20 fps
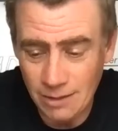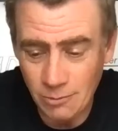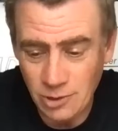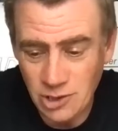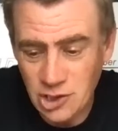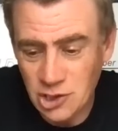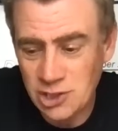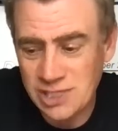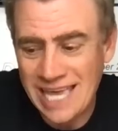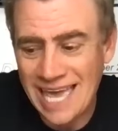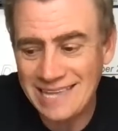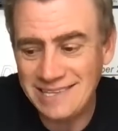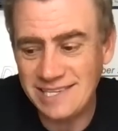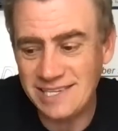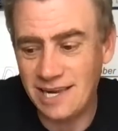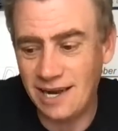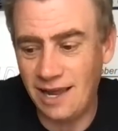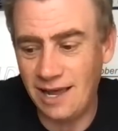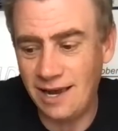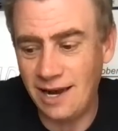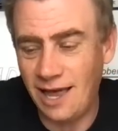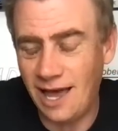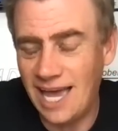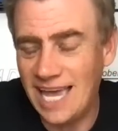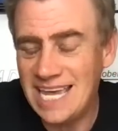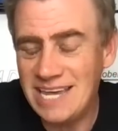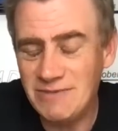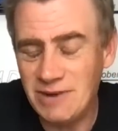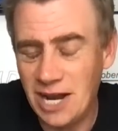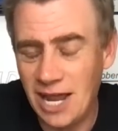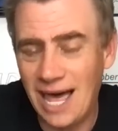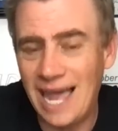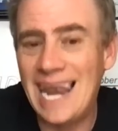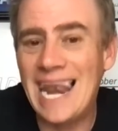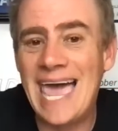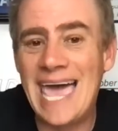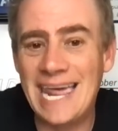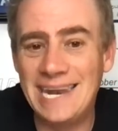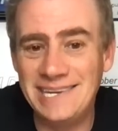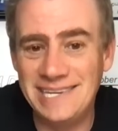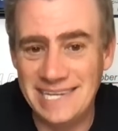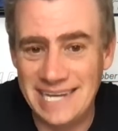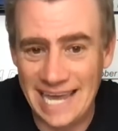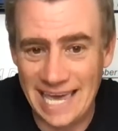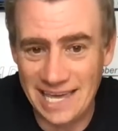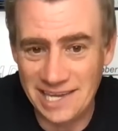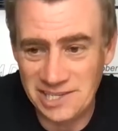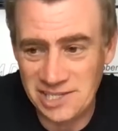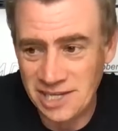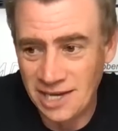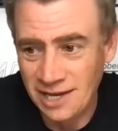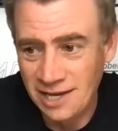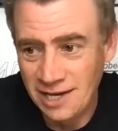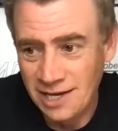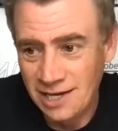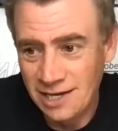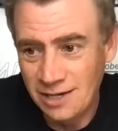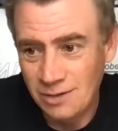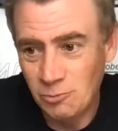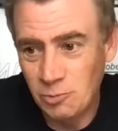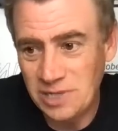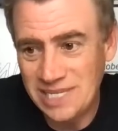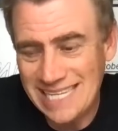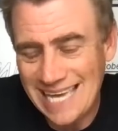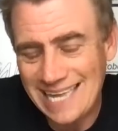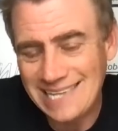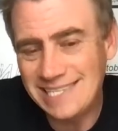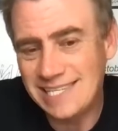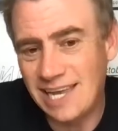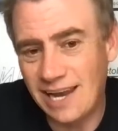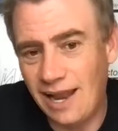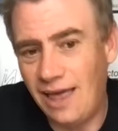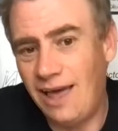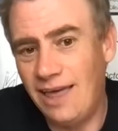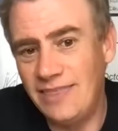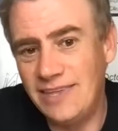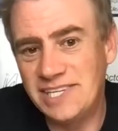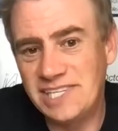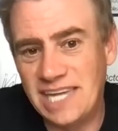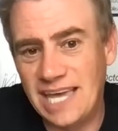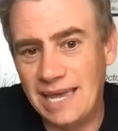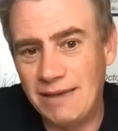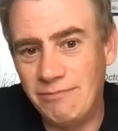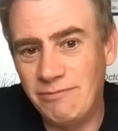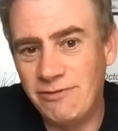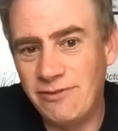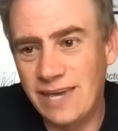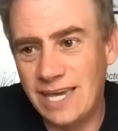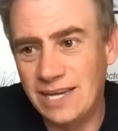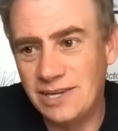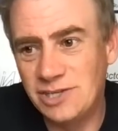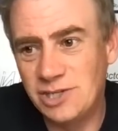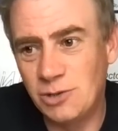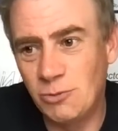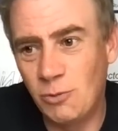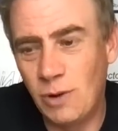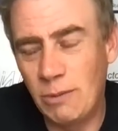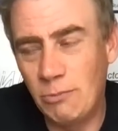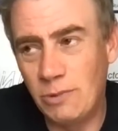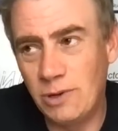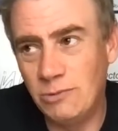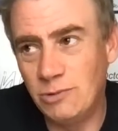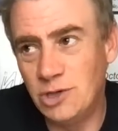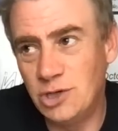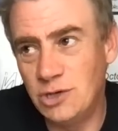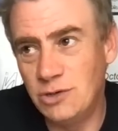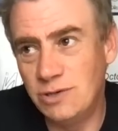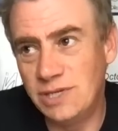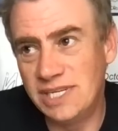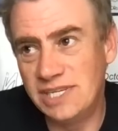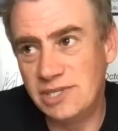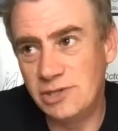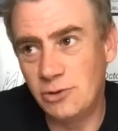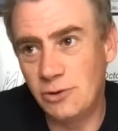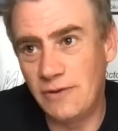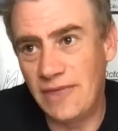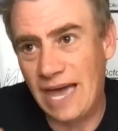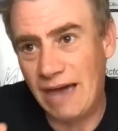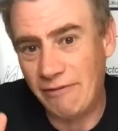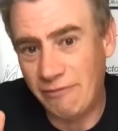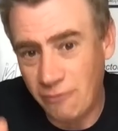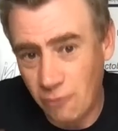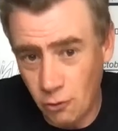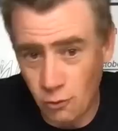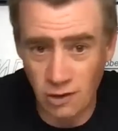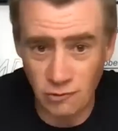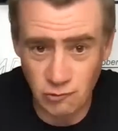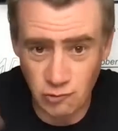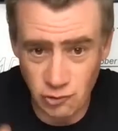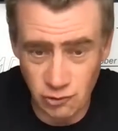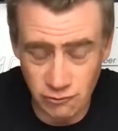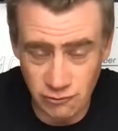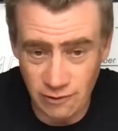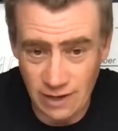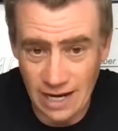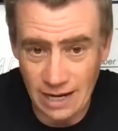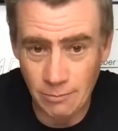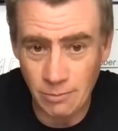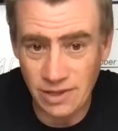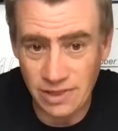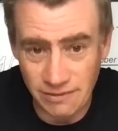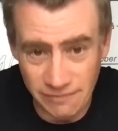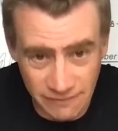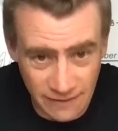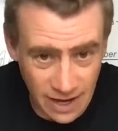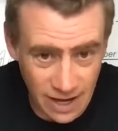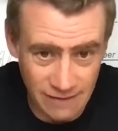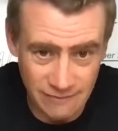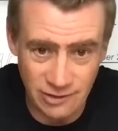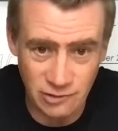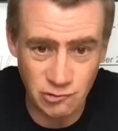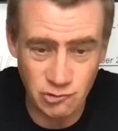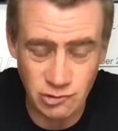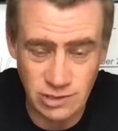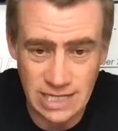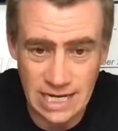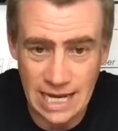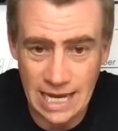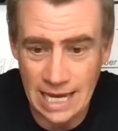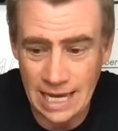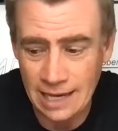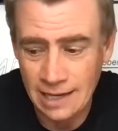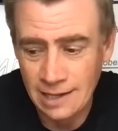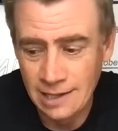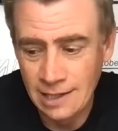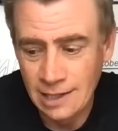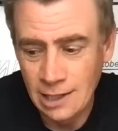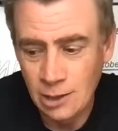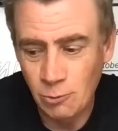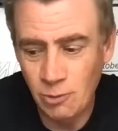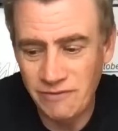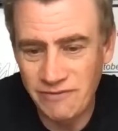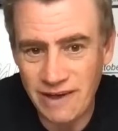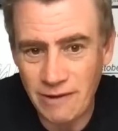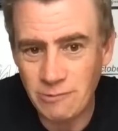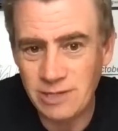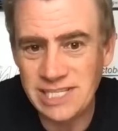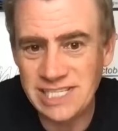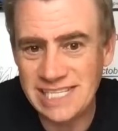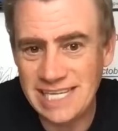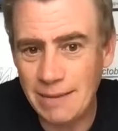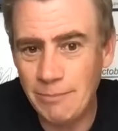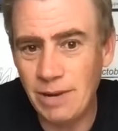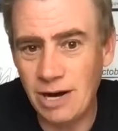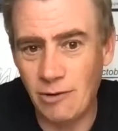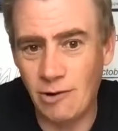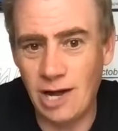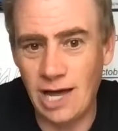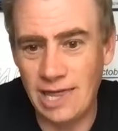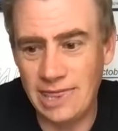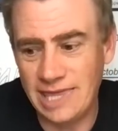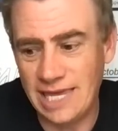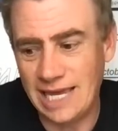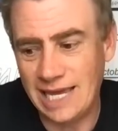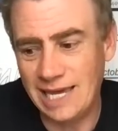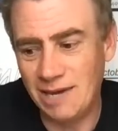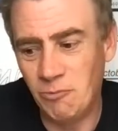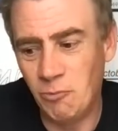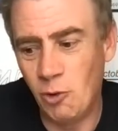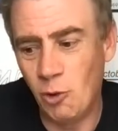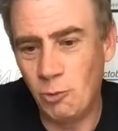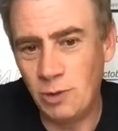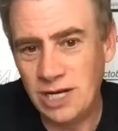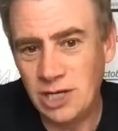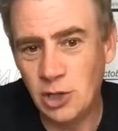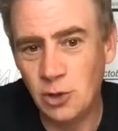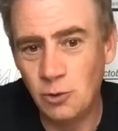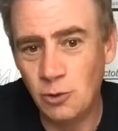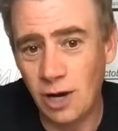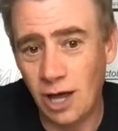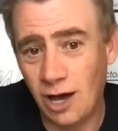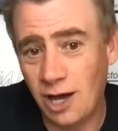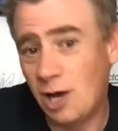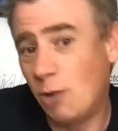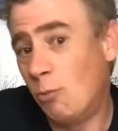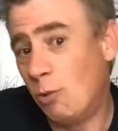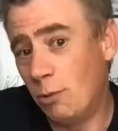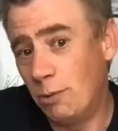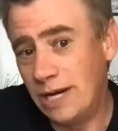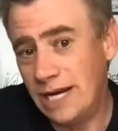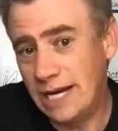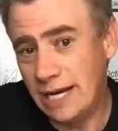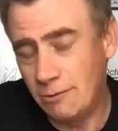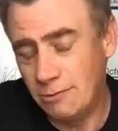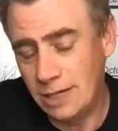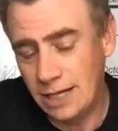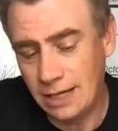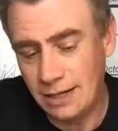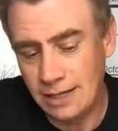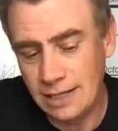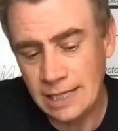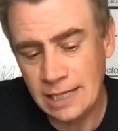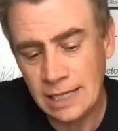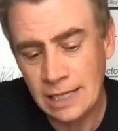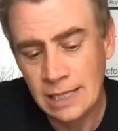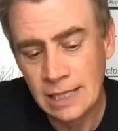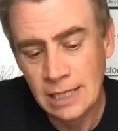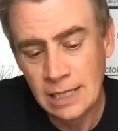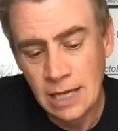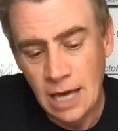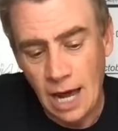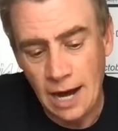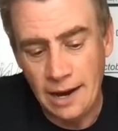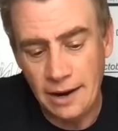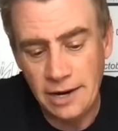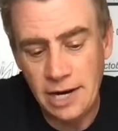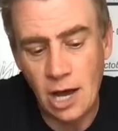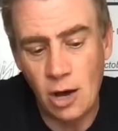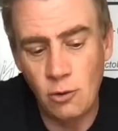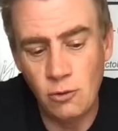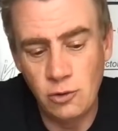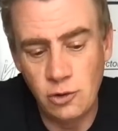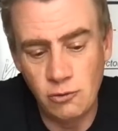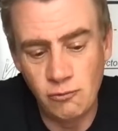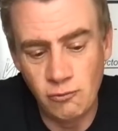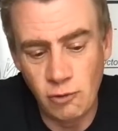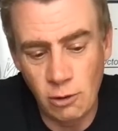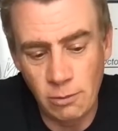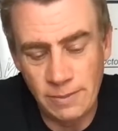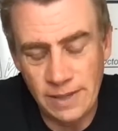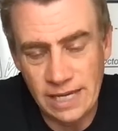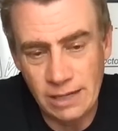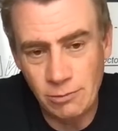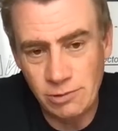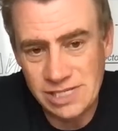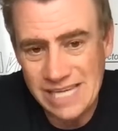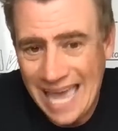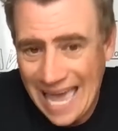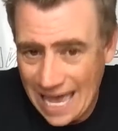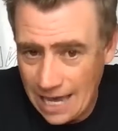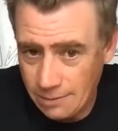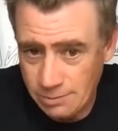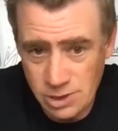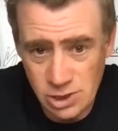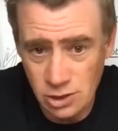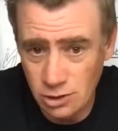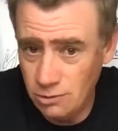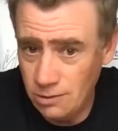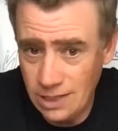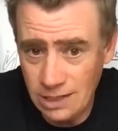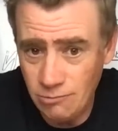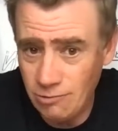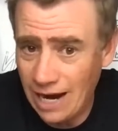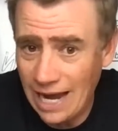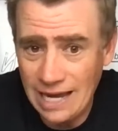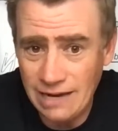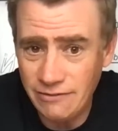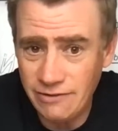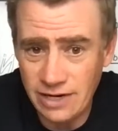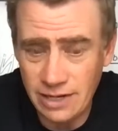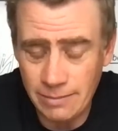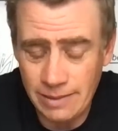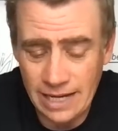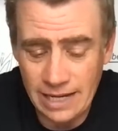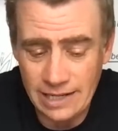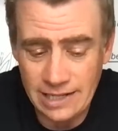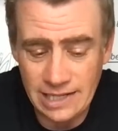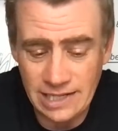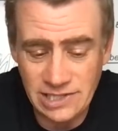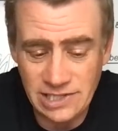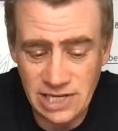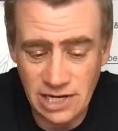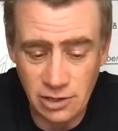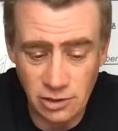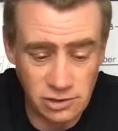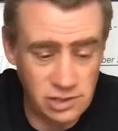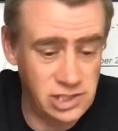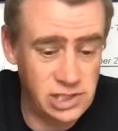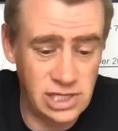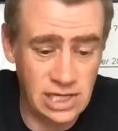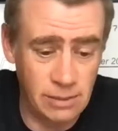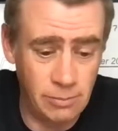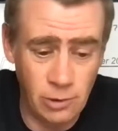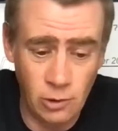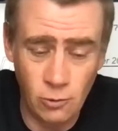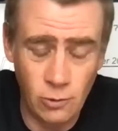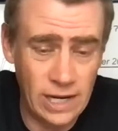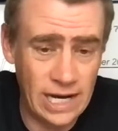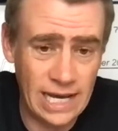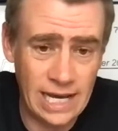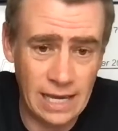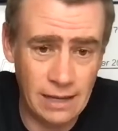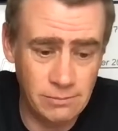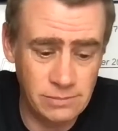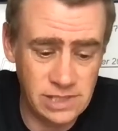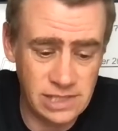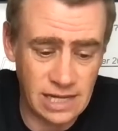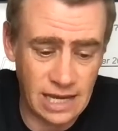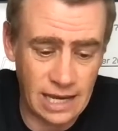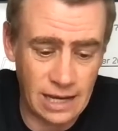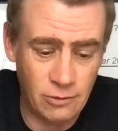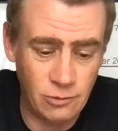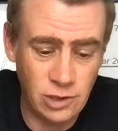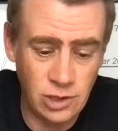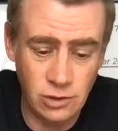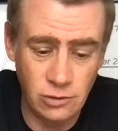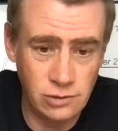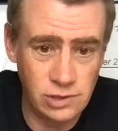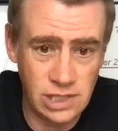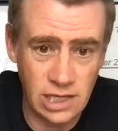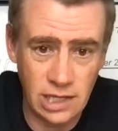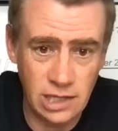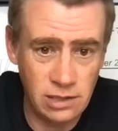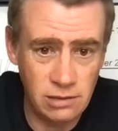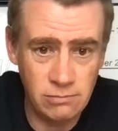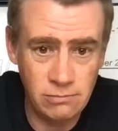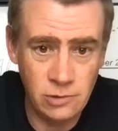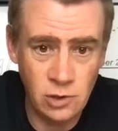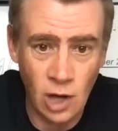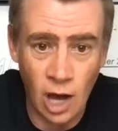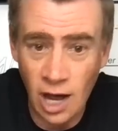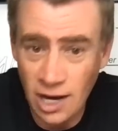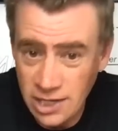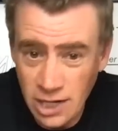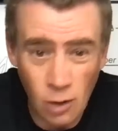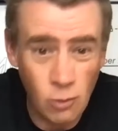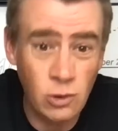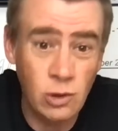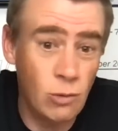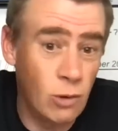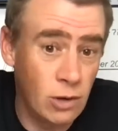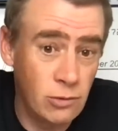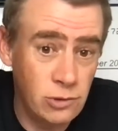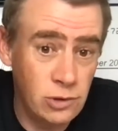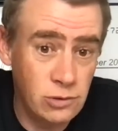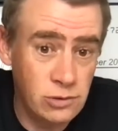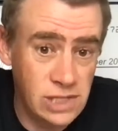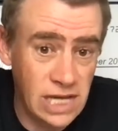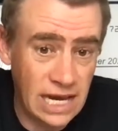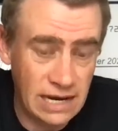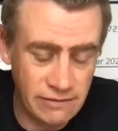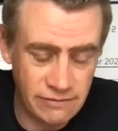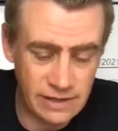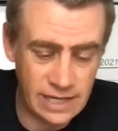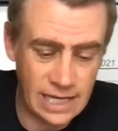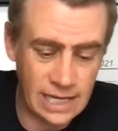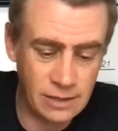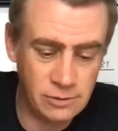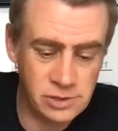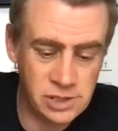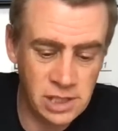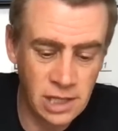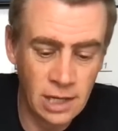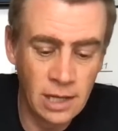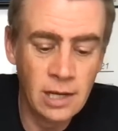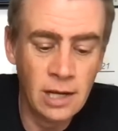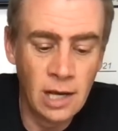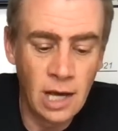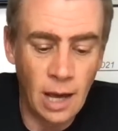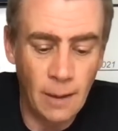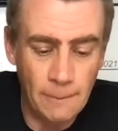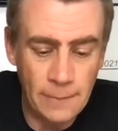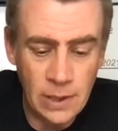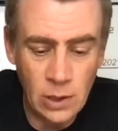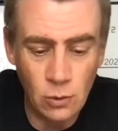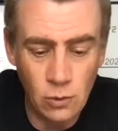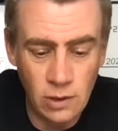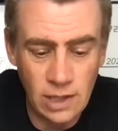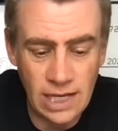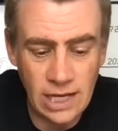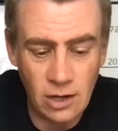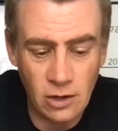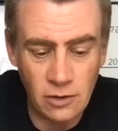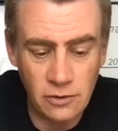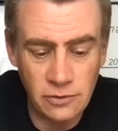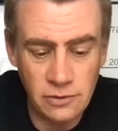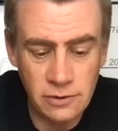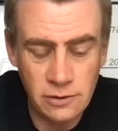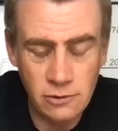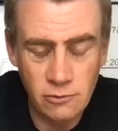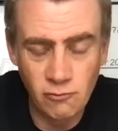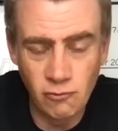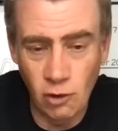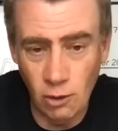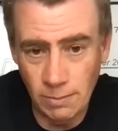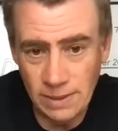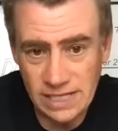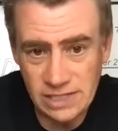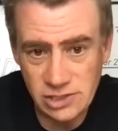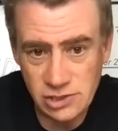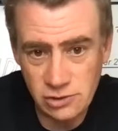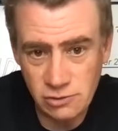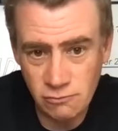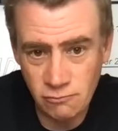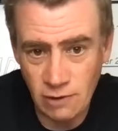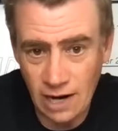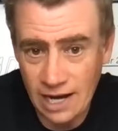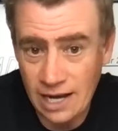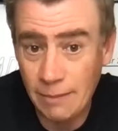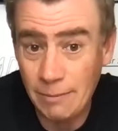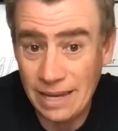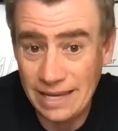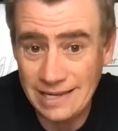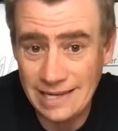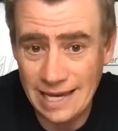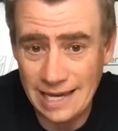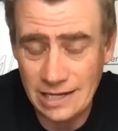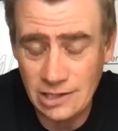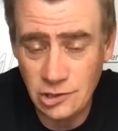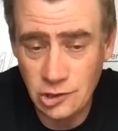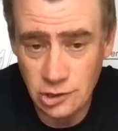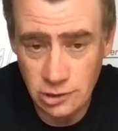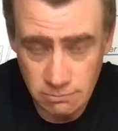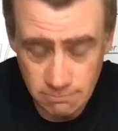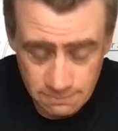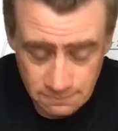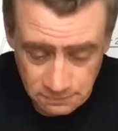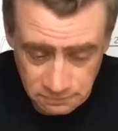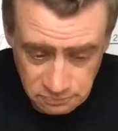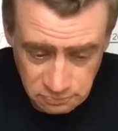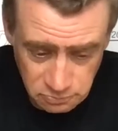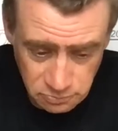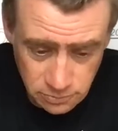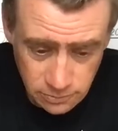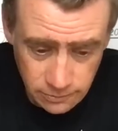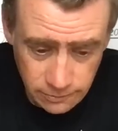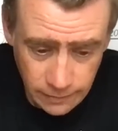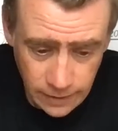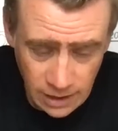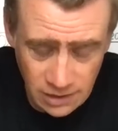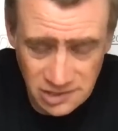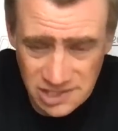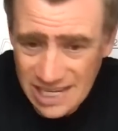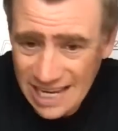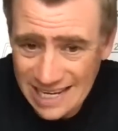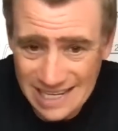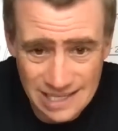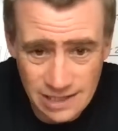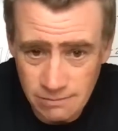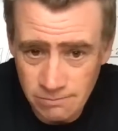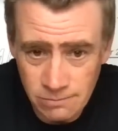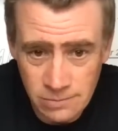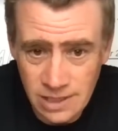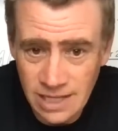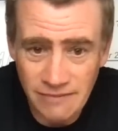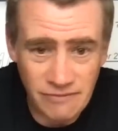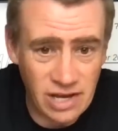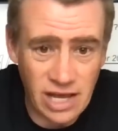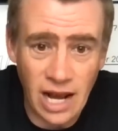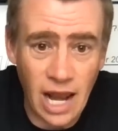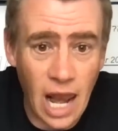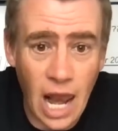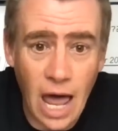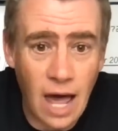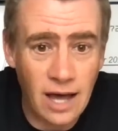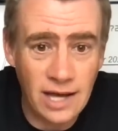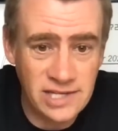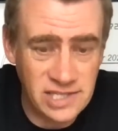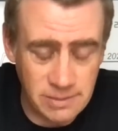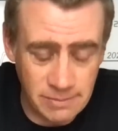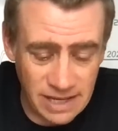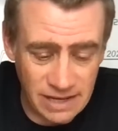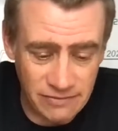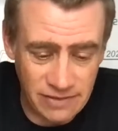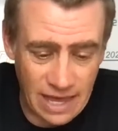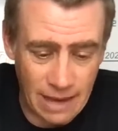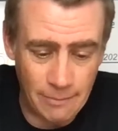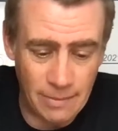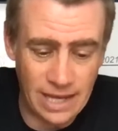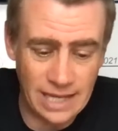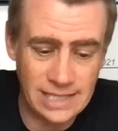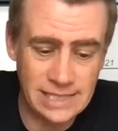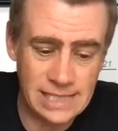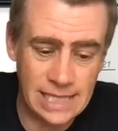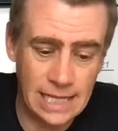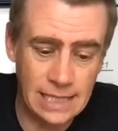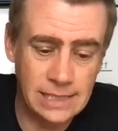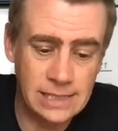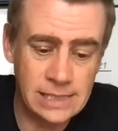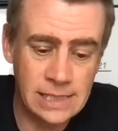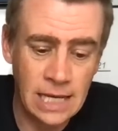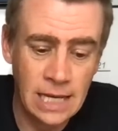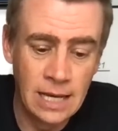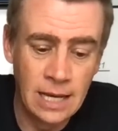We just tend to like even like landing nets, we tend to like the same thing. So when we was using sort of that 400 frame with the 500 net, we're very similar, I think, in what we do like and what we don't like. And I know that Robbie was absolutely raving about it. He said, honestly, Paul, when it comes out, use it. I know you won't use anything else. And purely on Robbie's recommendation, because again, he's never going to lie to me, if that makes sense.